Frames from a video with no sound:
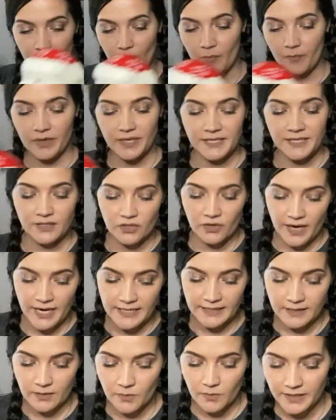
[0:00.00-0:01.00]
But he's
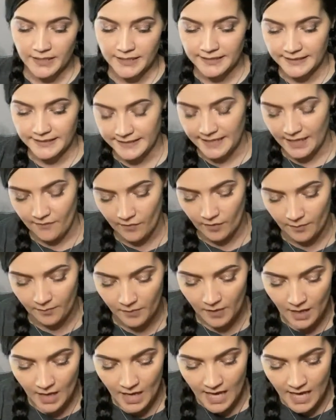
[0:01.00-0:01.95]
great. Someone can save him.